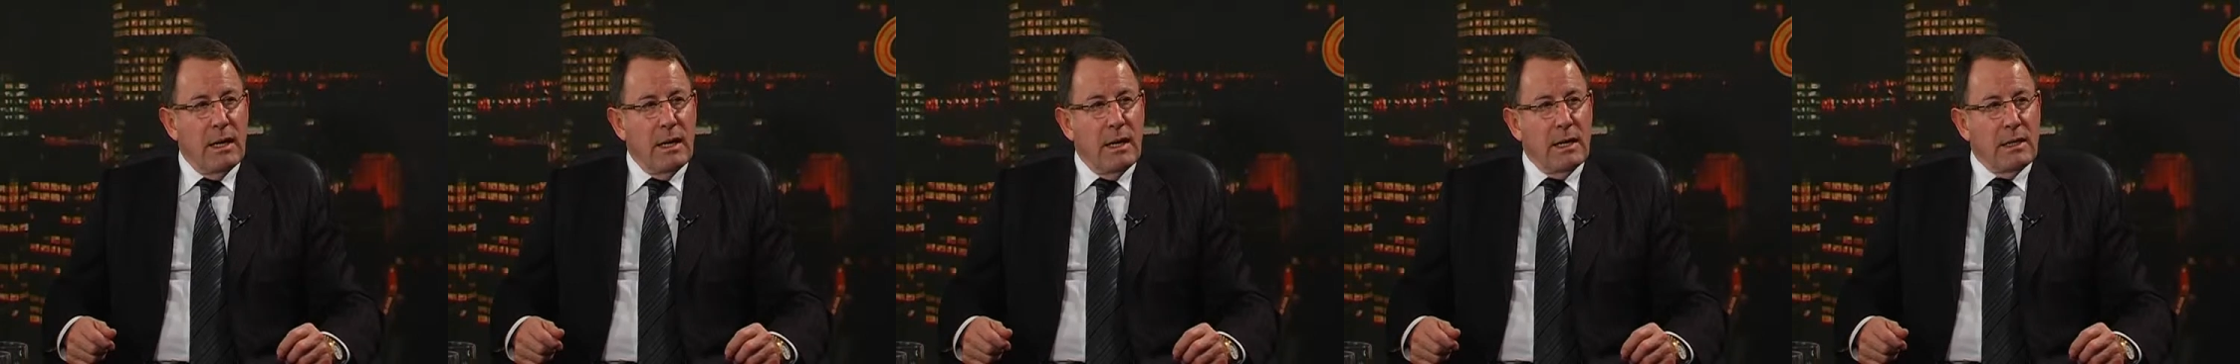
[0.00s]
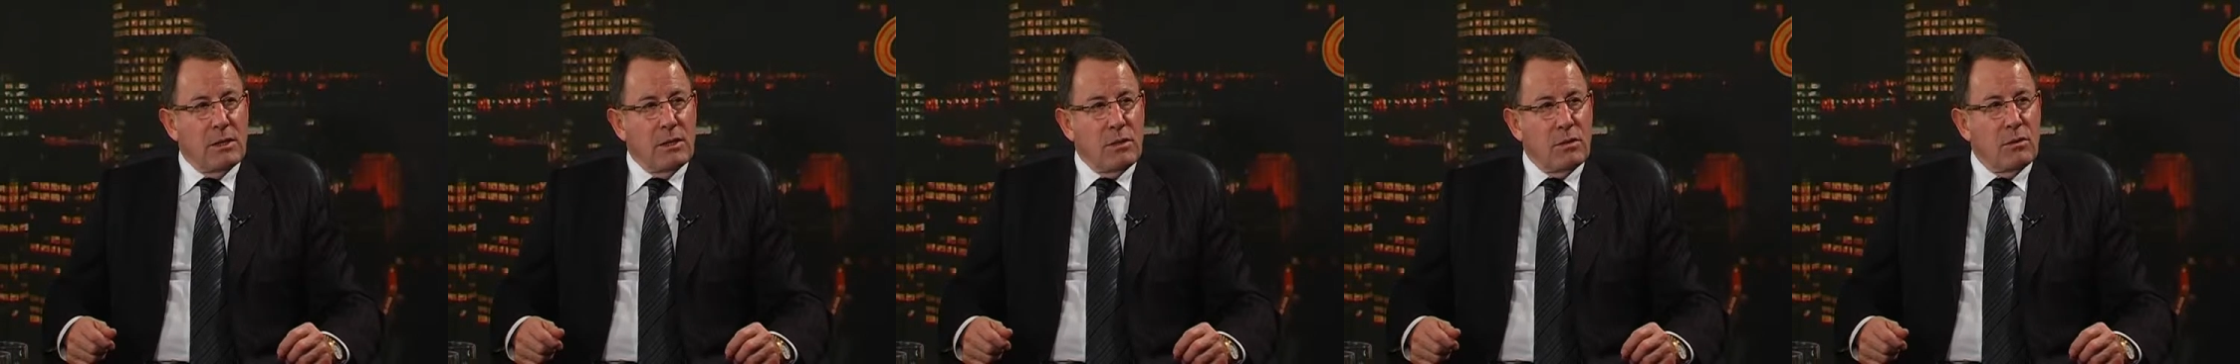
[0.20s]

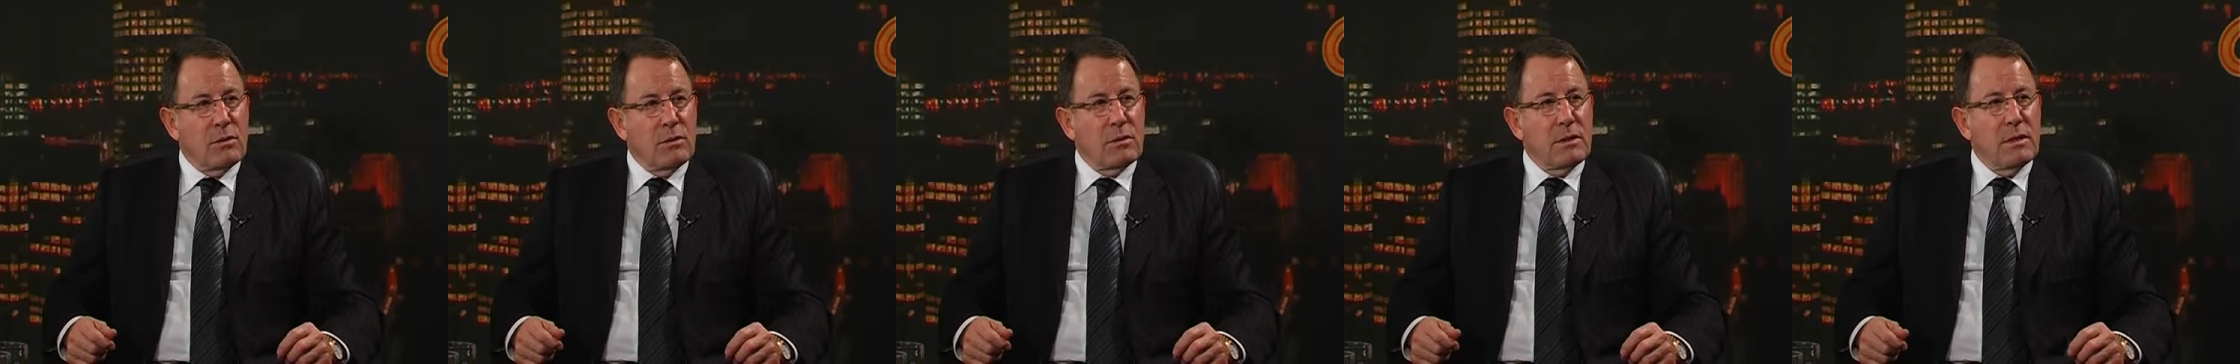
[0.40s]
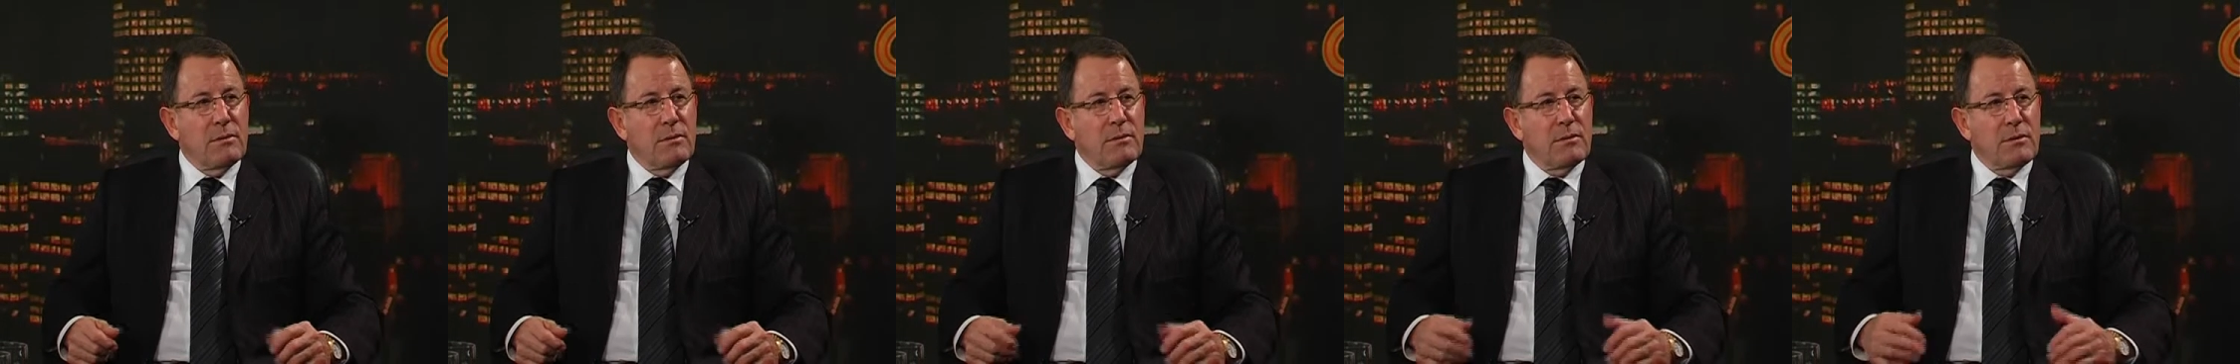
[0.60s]
and
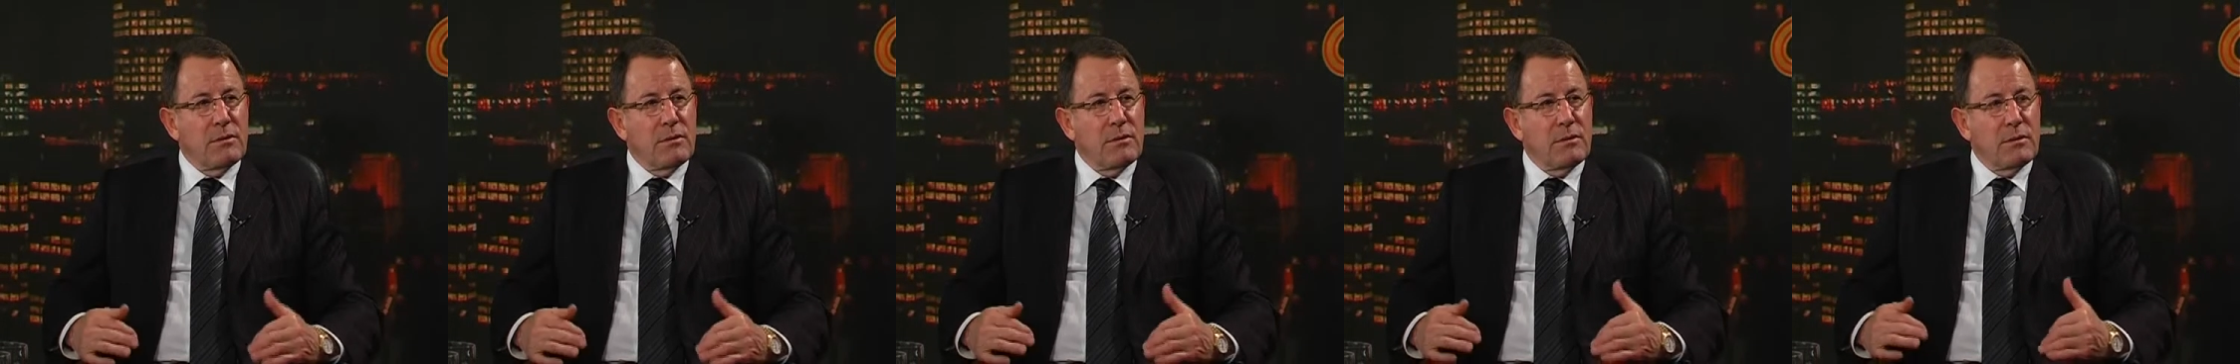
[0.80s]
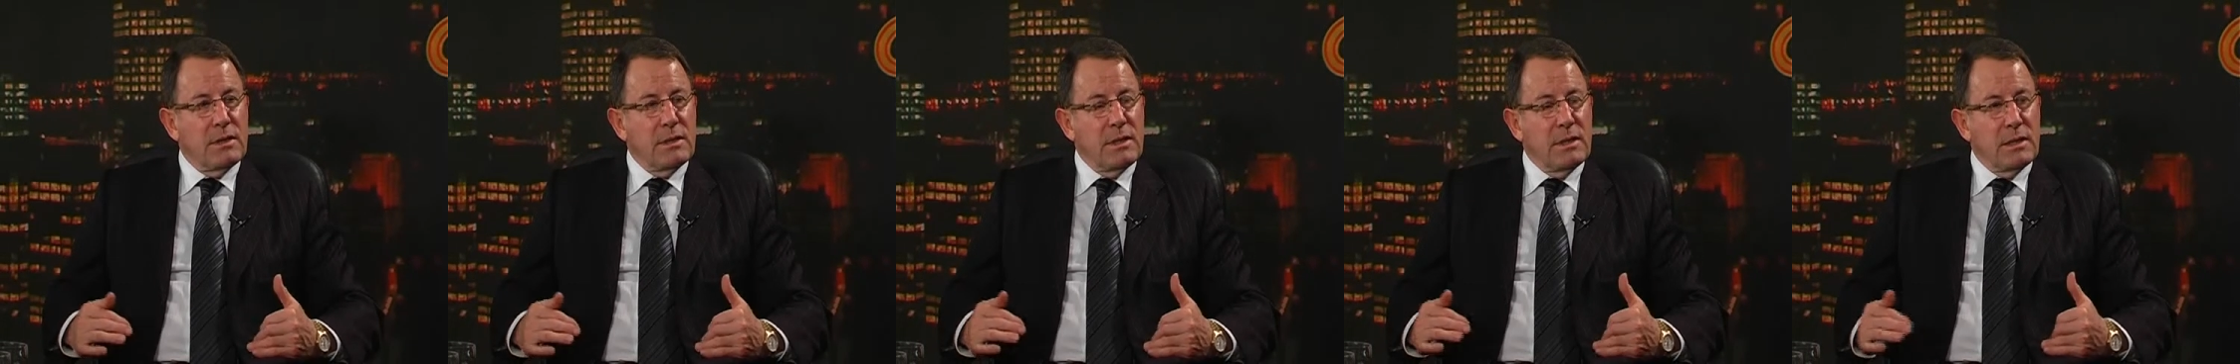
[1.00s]
talked him
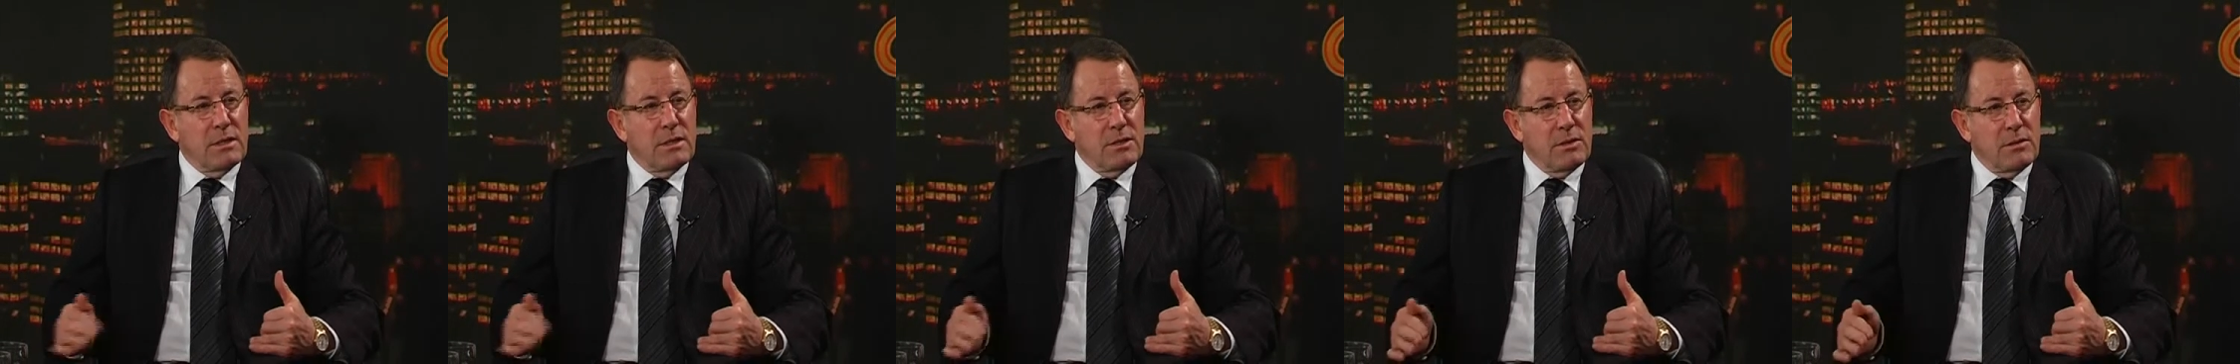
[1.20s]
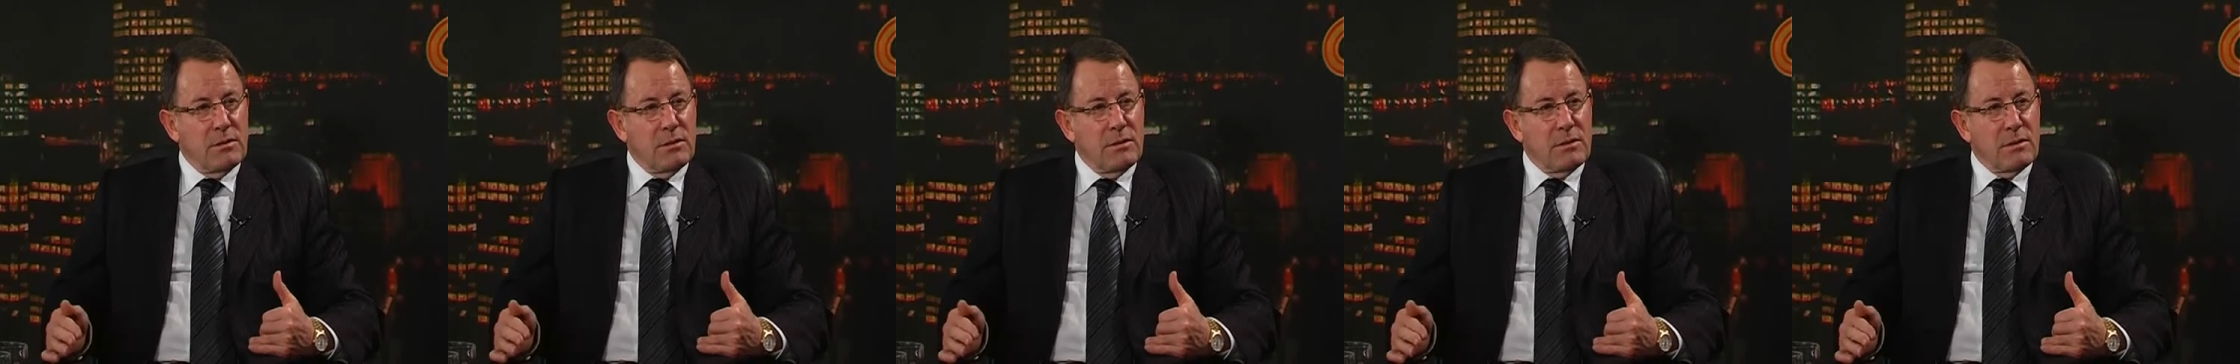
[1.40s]
through the
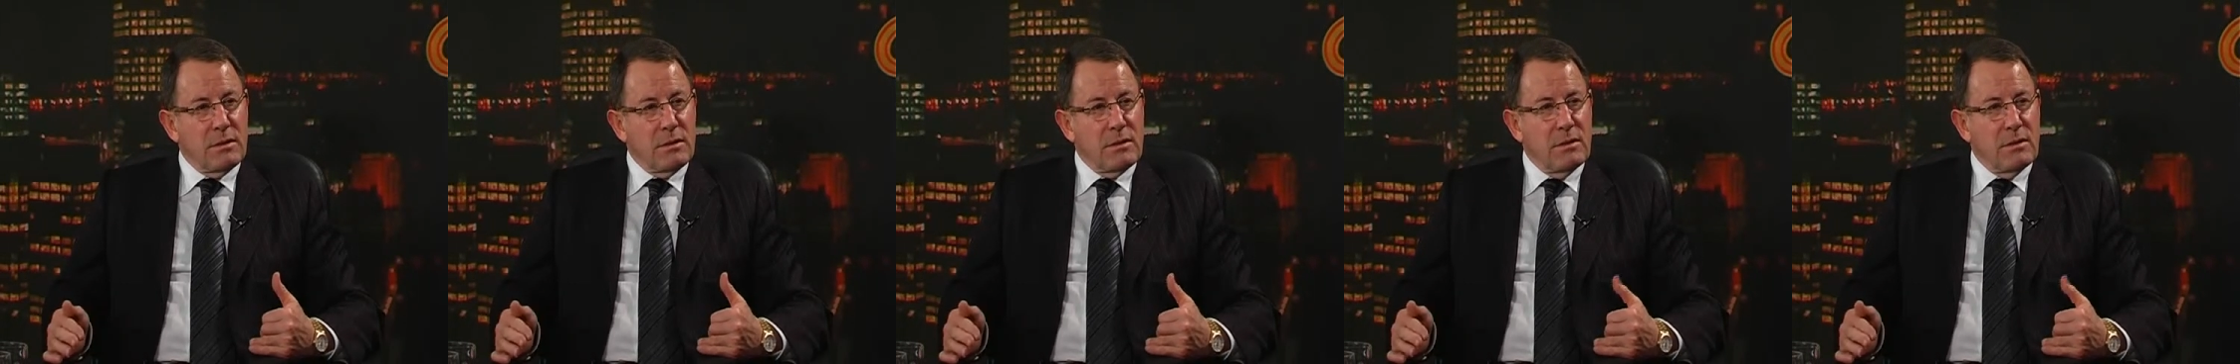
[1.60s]
issues